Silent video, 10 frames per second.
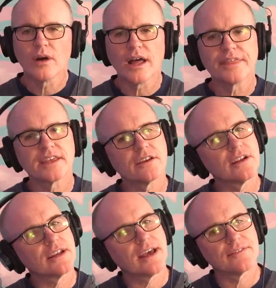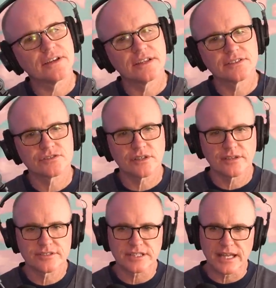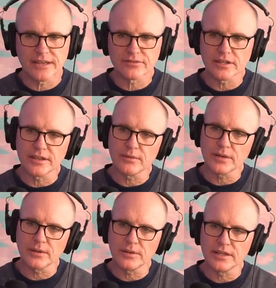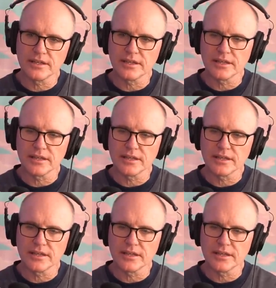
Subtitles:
Well, I think you didn't have a history of slavery the way we did